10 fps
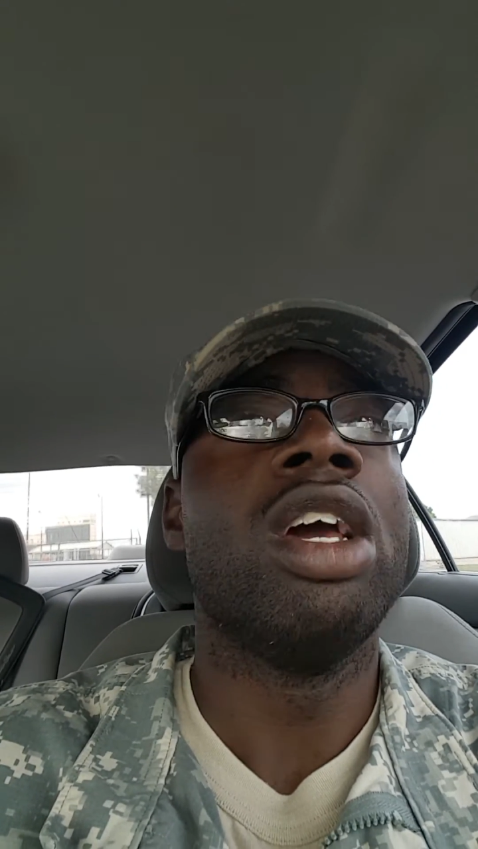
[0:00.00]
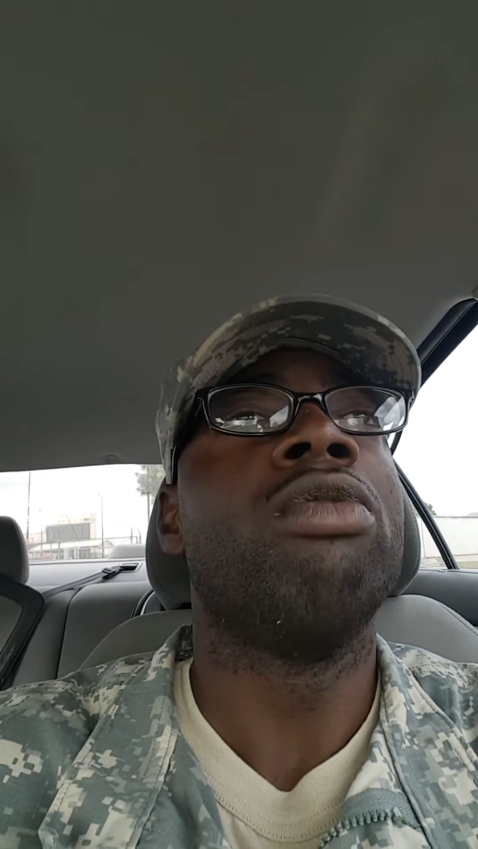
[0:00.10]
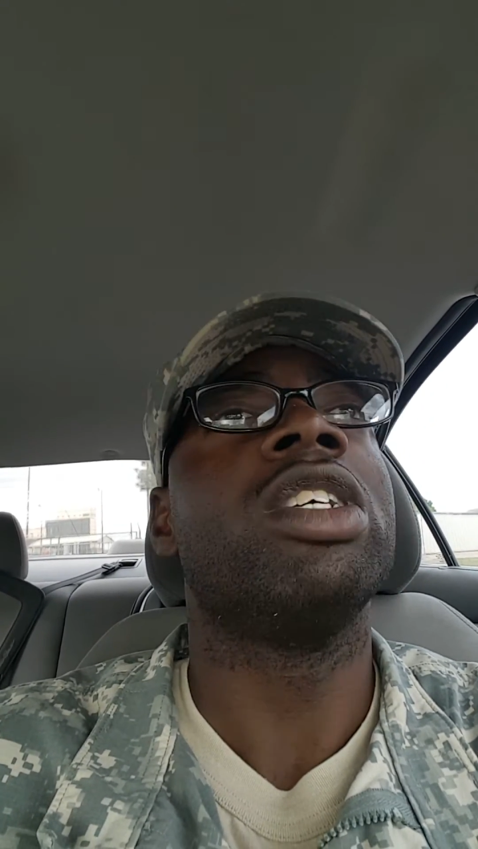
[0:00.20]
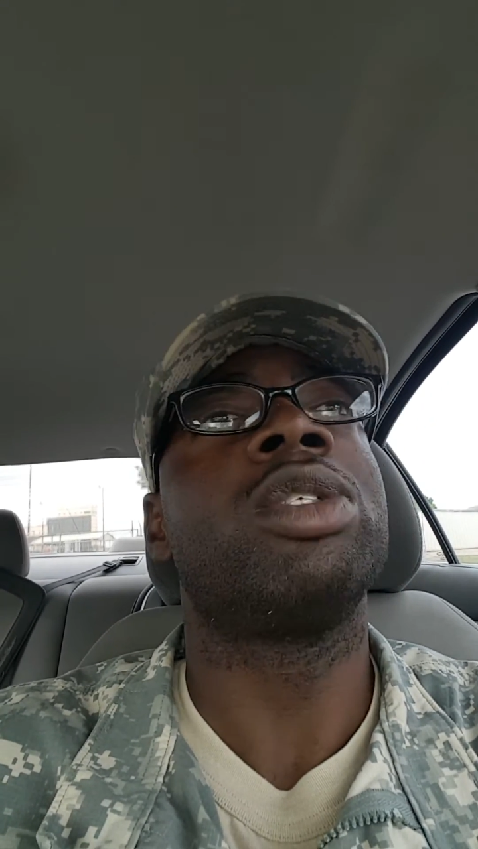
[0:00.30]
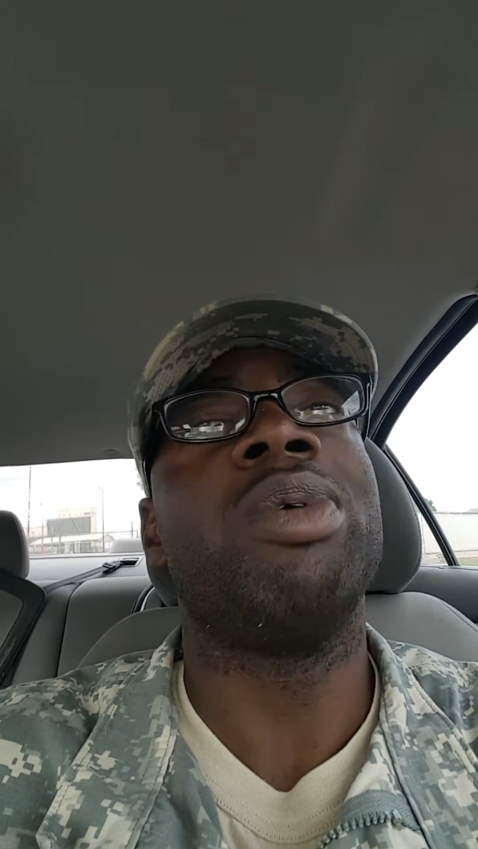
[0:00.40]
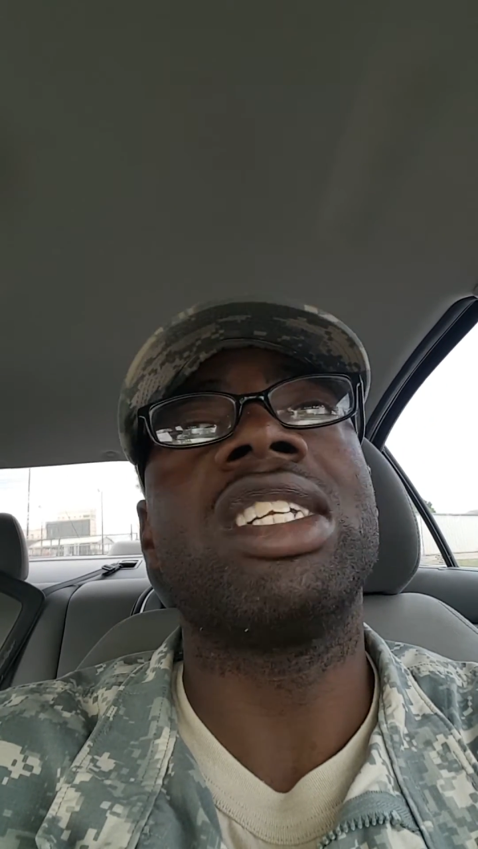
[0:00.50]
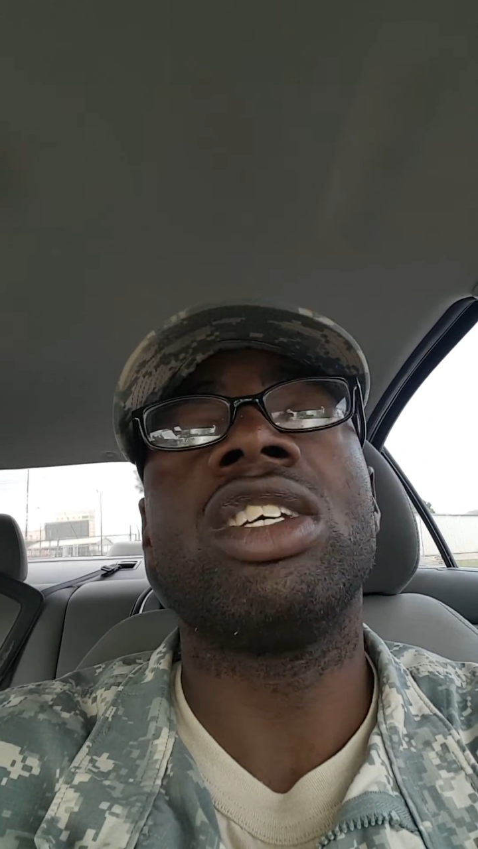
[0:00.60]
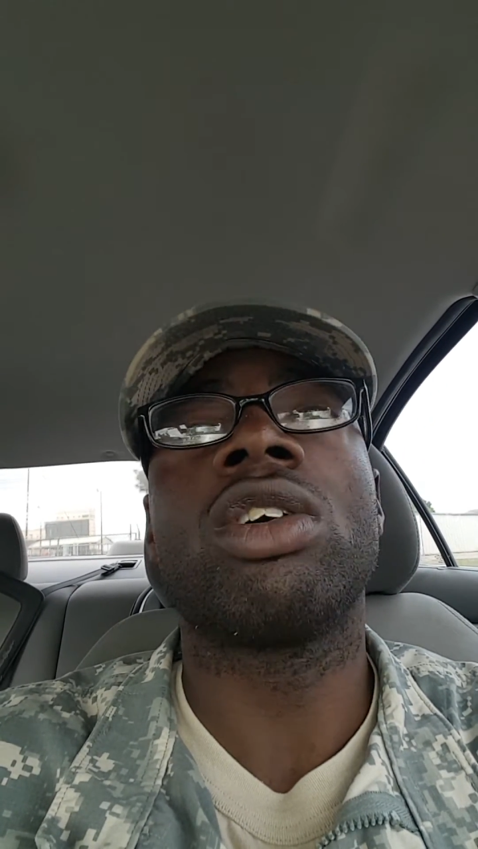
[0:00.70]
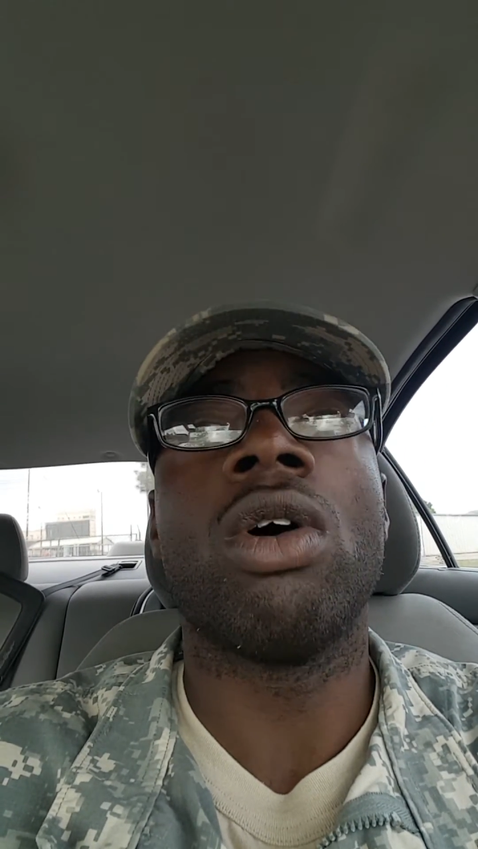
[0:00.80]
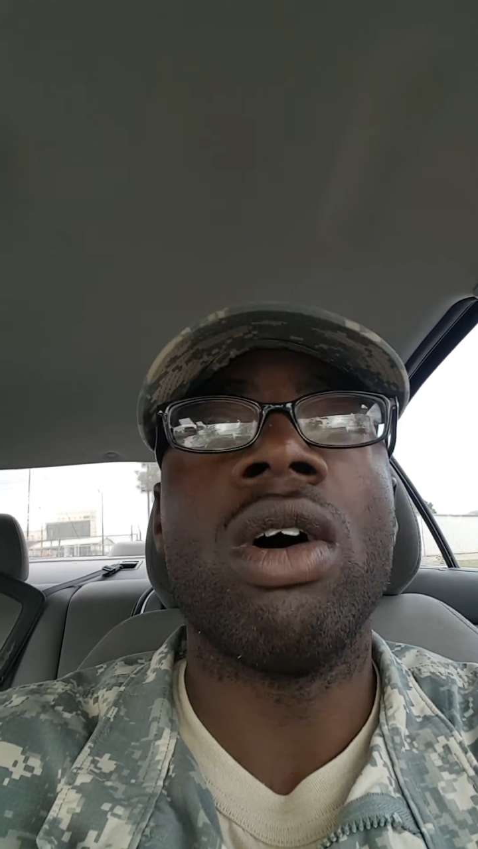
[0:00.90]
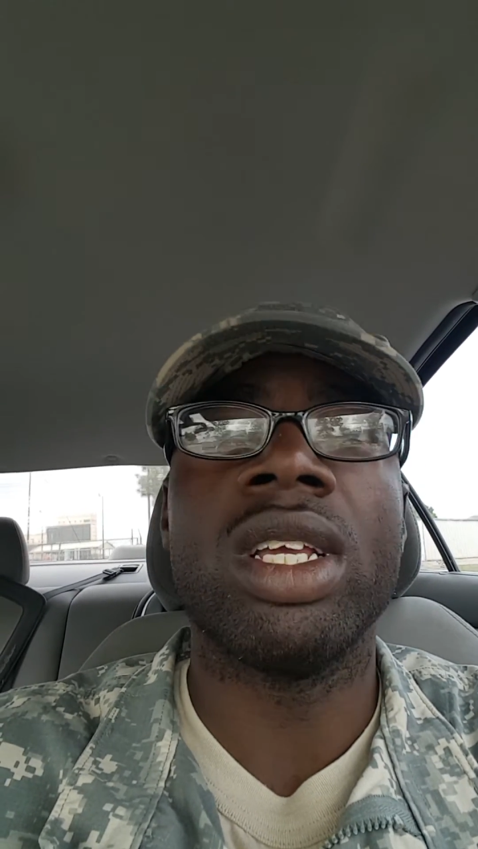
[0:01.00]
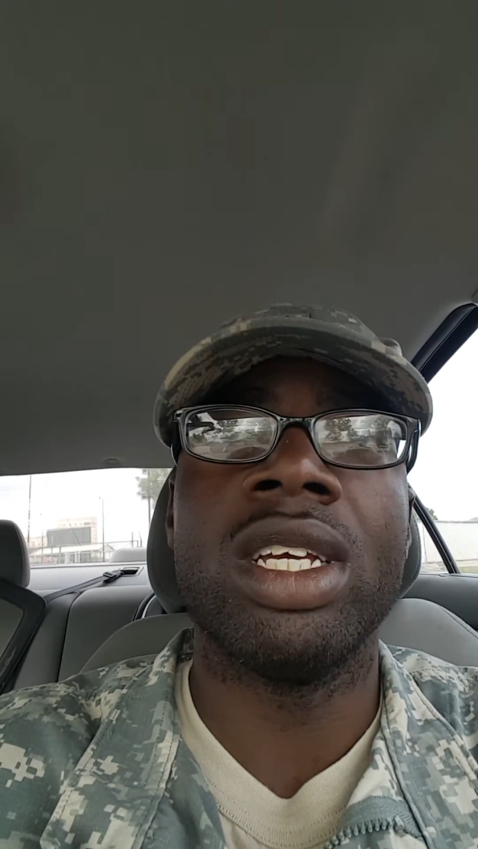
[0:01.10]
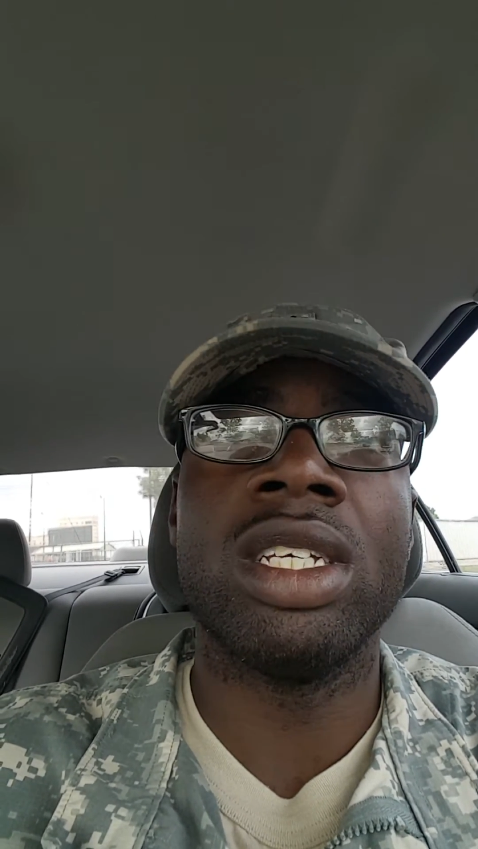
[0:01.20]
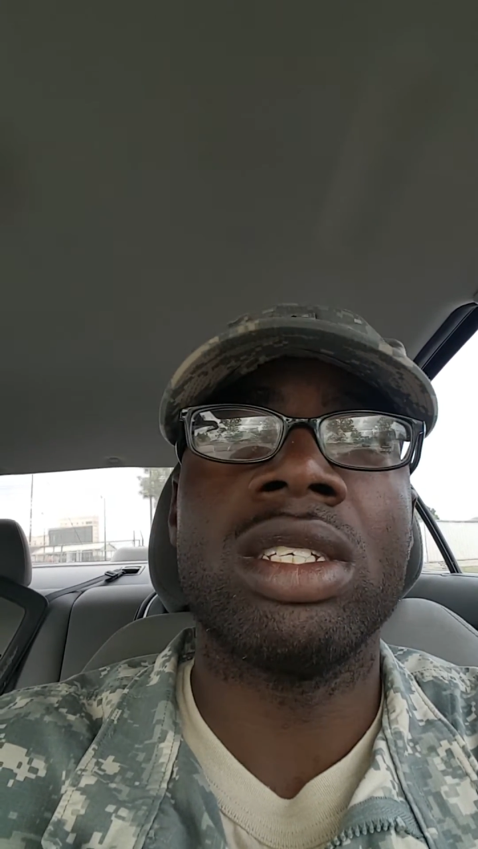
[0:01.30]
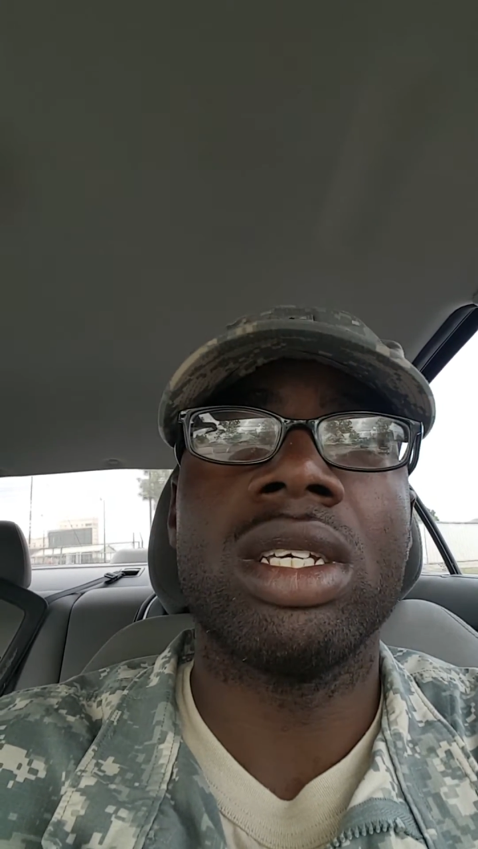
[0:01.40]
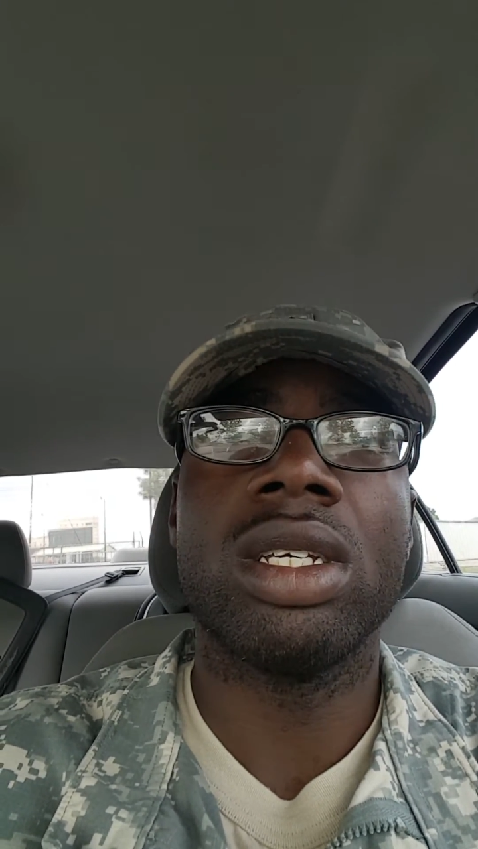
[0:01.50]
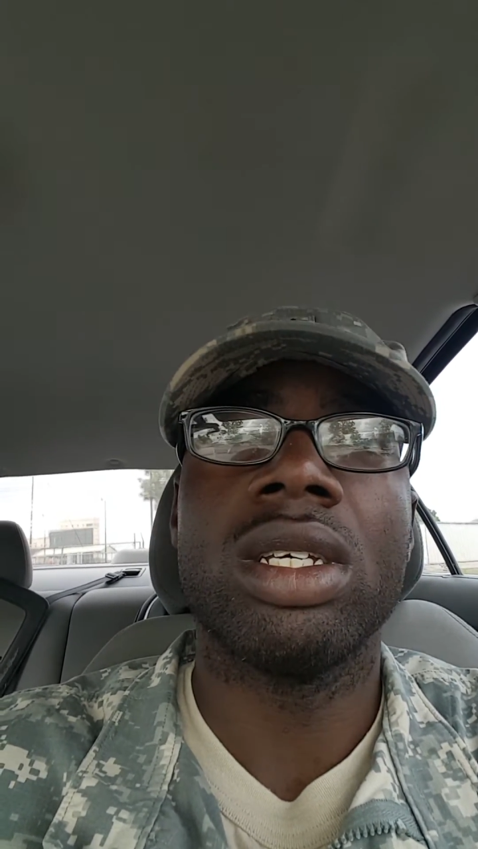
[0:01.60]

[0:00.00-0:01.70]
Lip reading: respect your guardians,